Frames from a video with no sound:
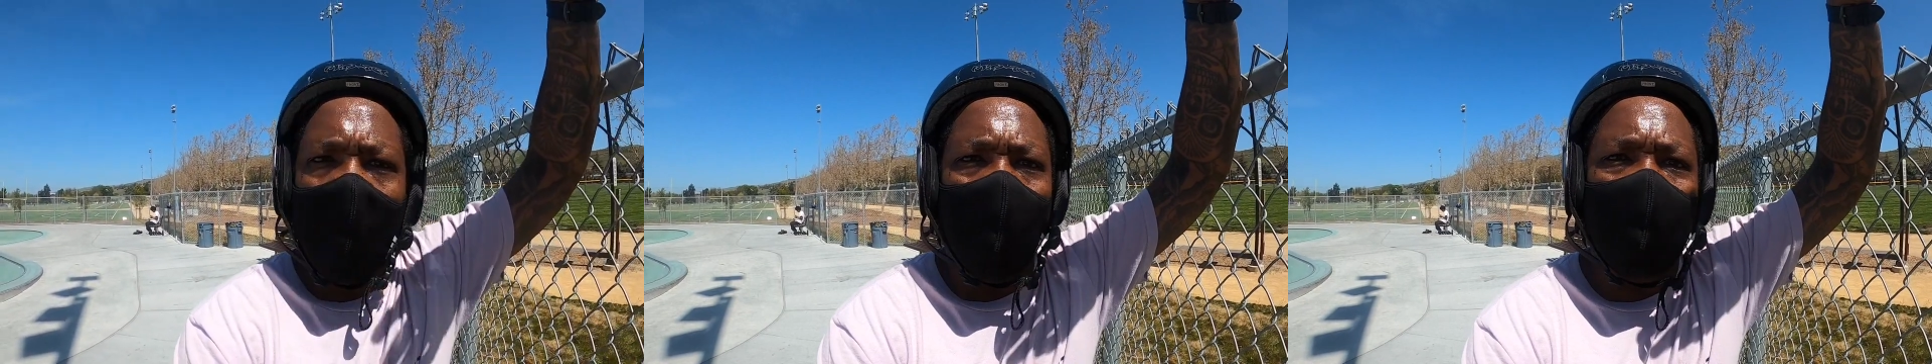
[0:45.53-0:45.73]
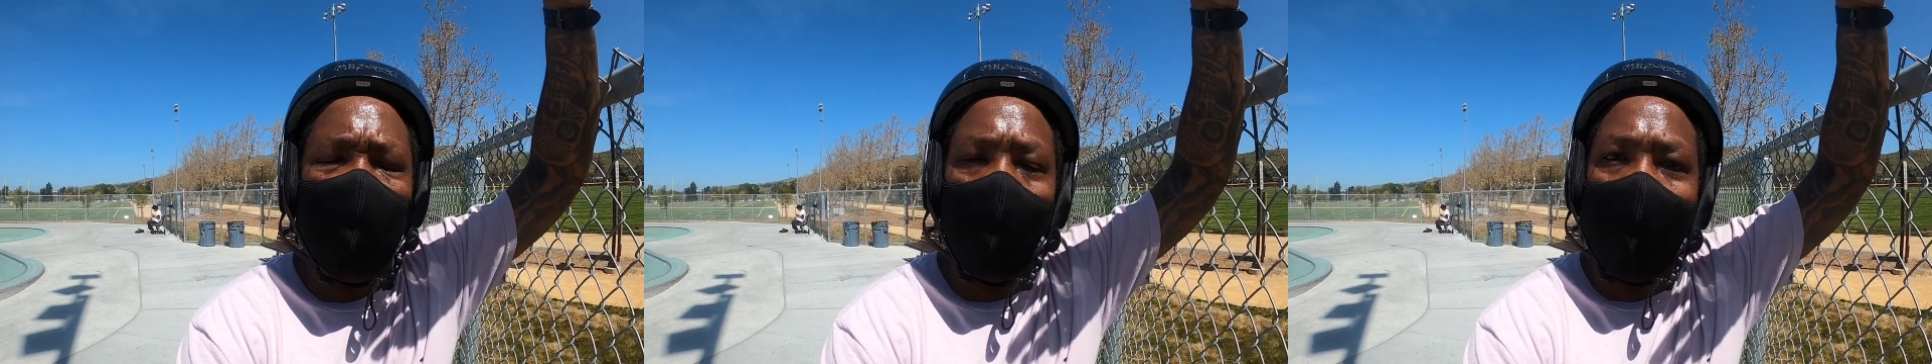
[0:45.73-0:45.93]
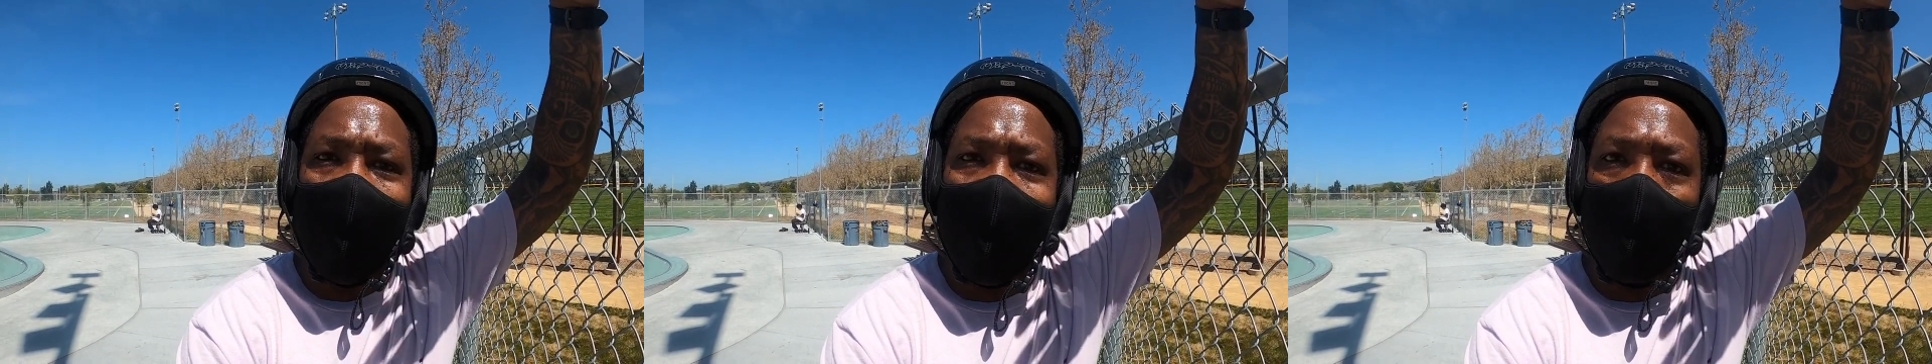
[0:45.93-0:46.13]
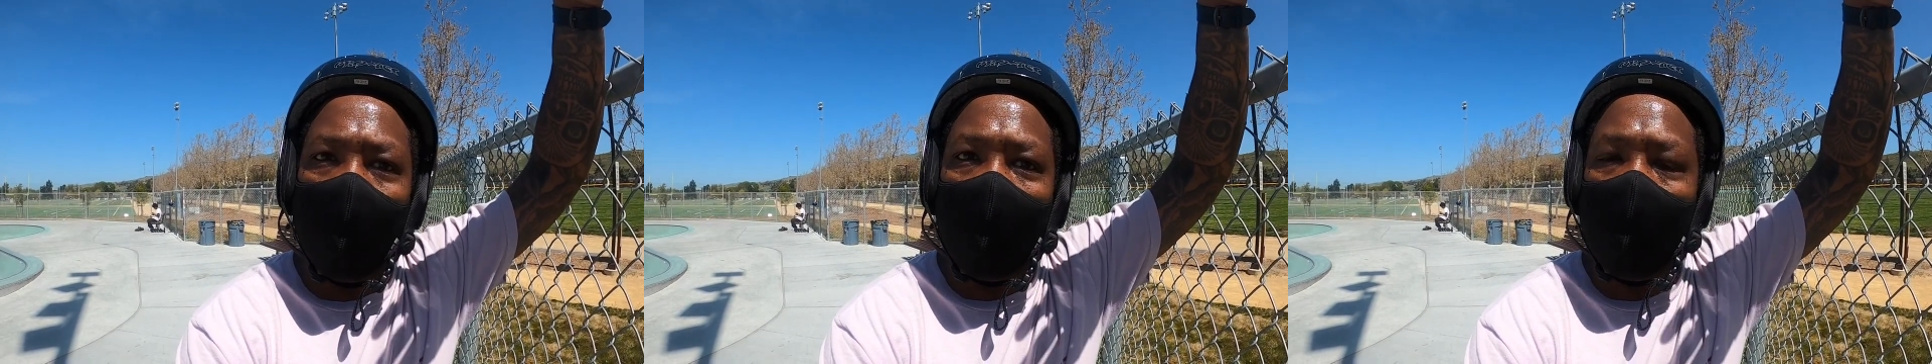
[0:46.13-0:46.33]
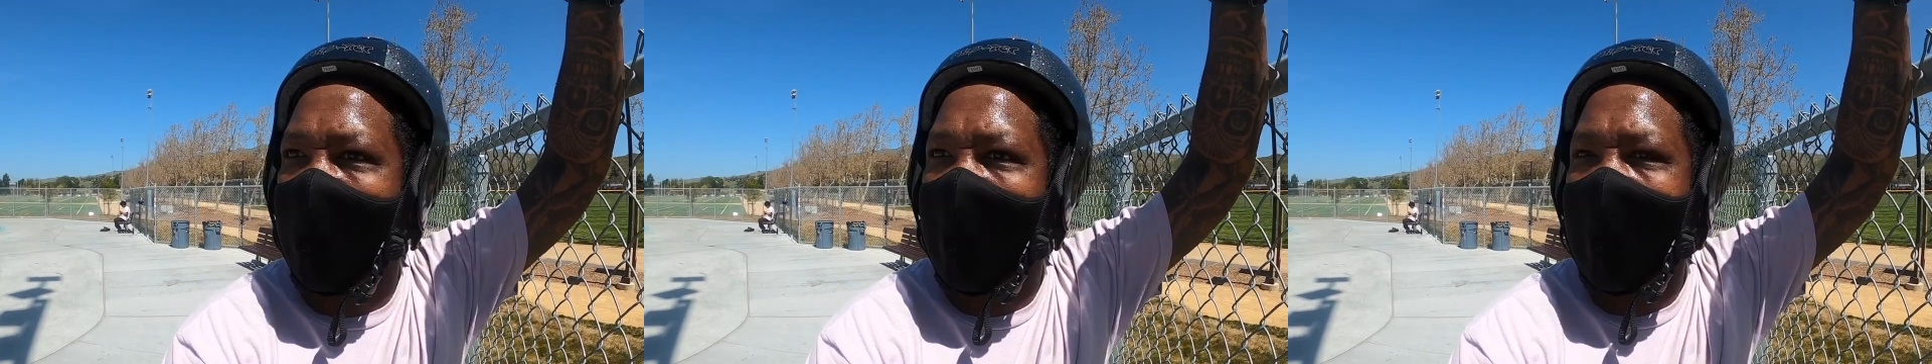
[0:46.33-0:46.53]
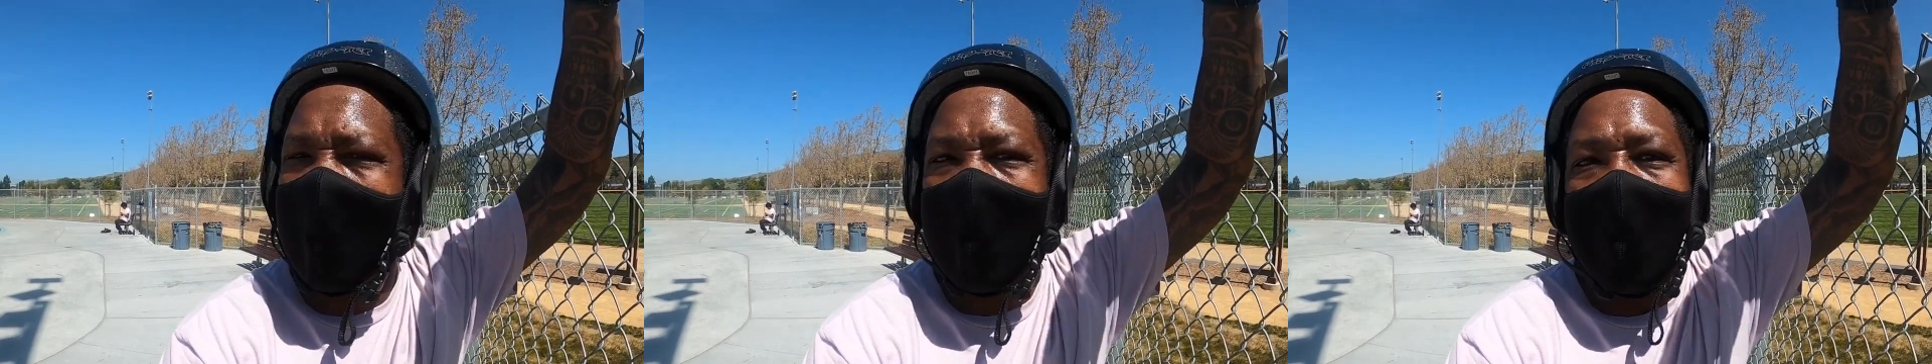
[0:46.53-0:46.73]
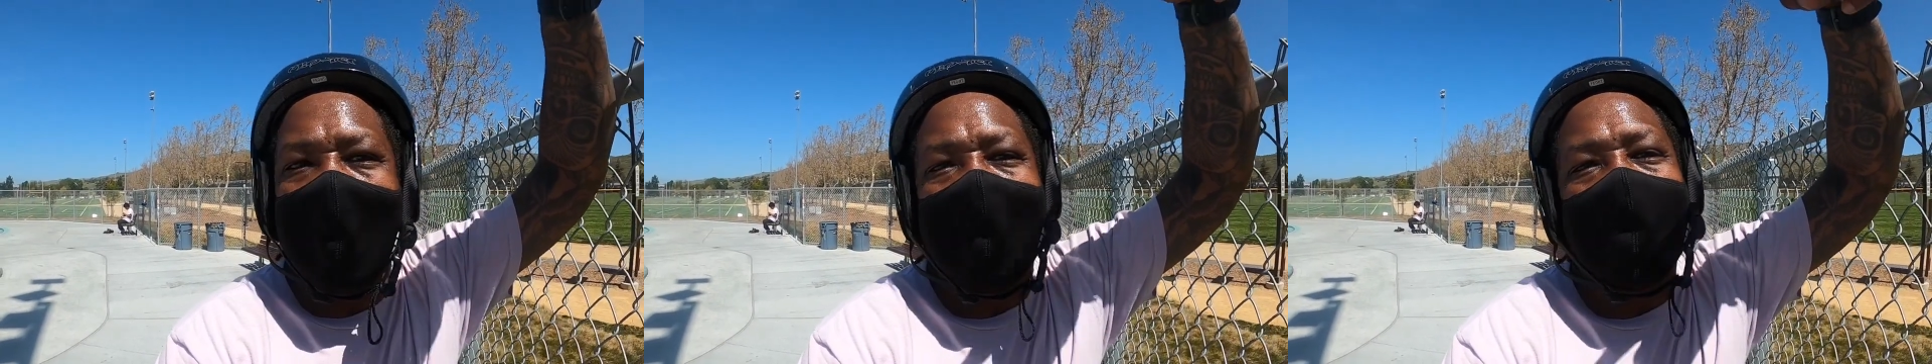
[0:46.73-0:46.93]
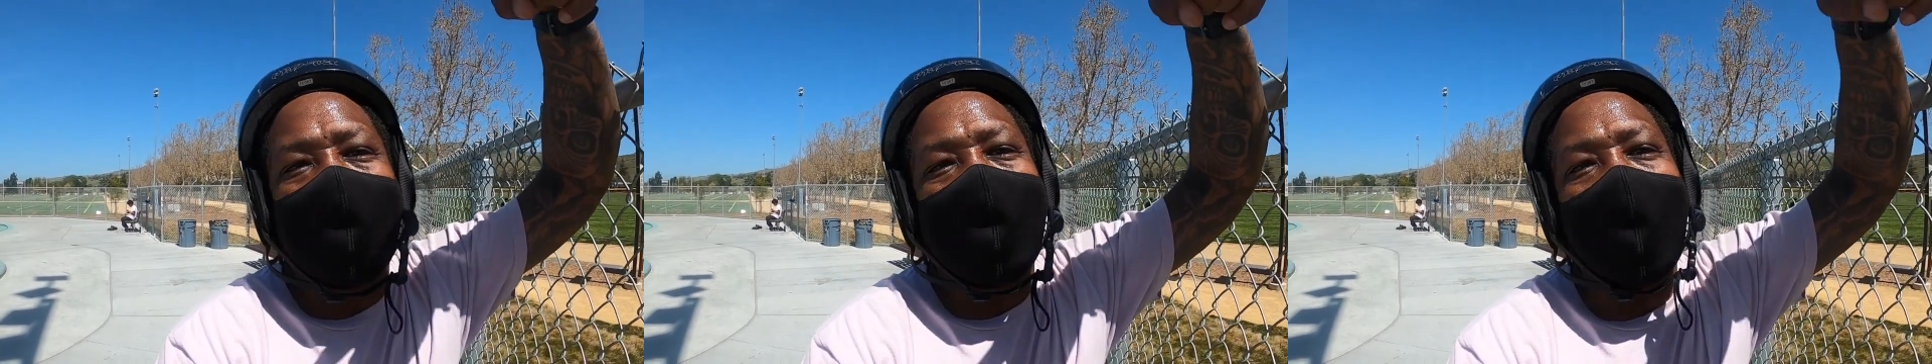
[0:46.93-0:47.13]
we'll see what happens.
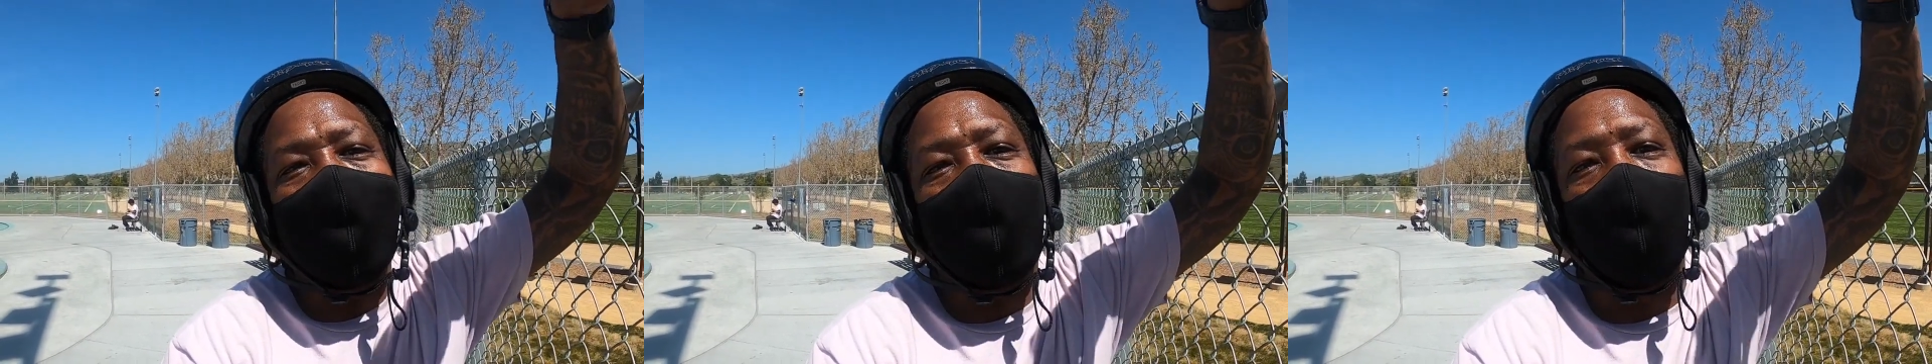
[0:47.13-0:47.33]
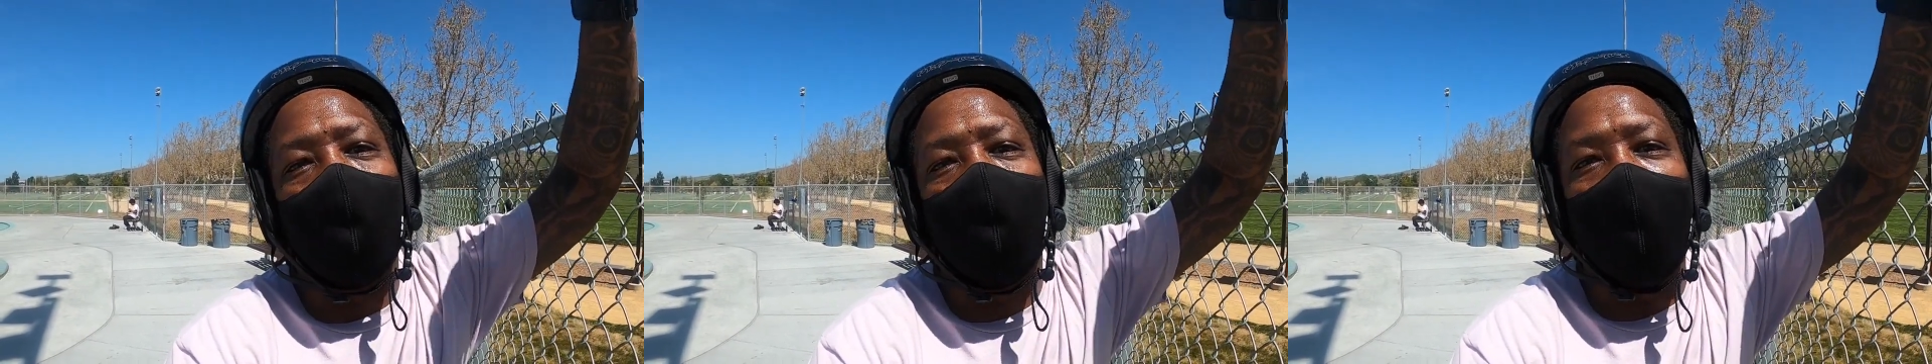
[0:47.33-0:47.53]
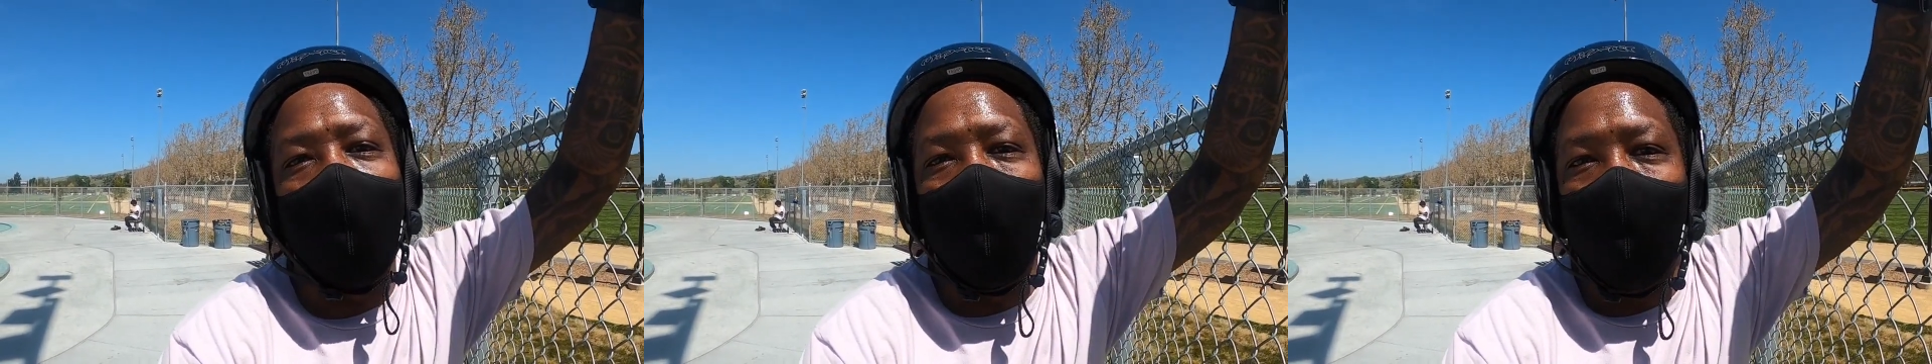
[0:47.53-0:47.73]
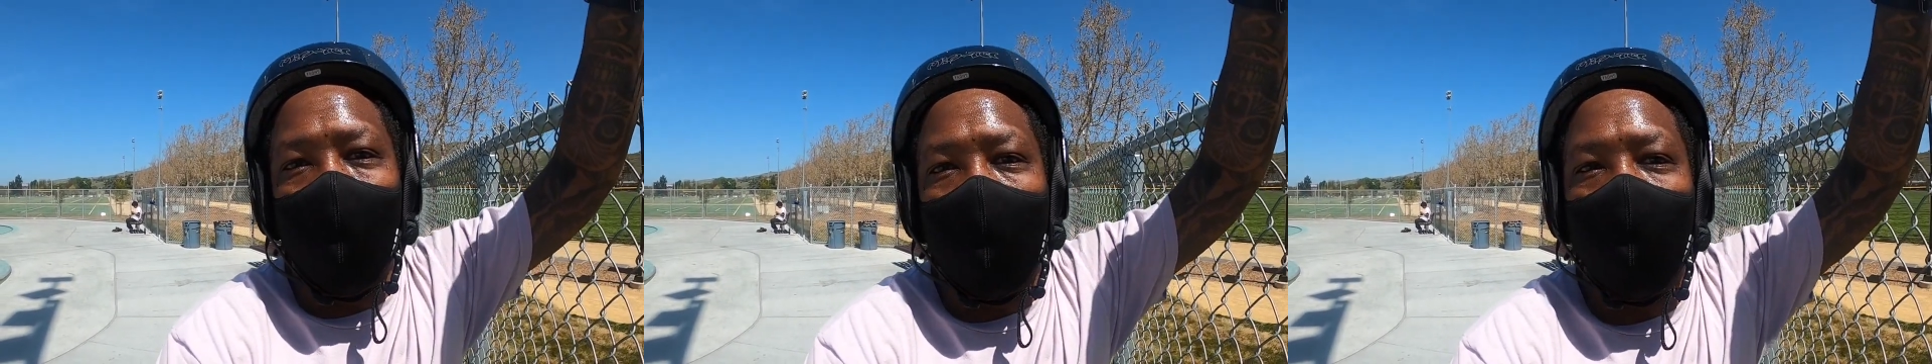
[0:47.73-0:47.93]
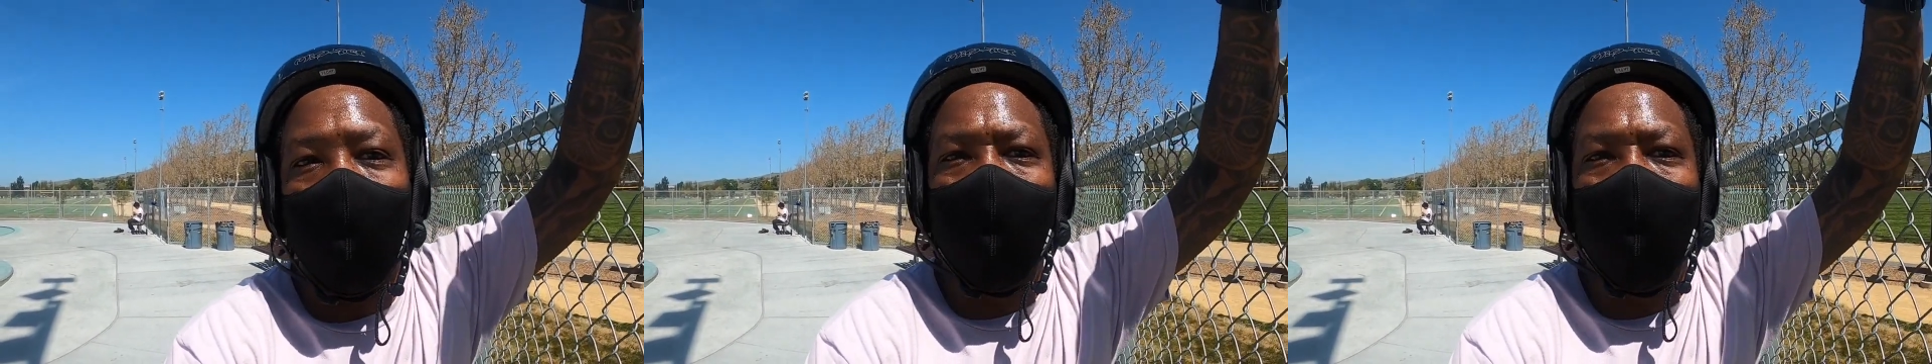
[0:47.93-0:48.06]
Stay tuned, people.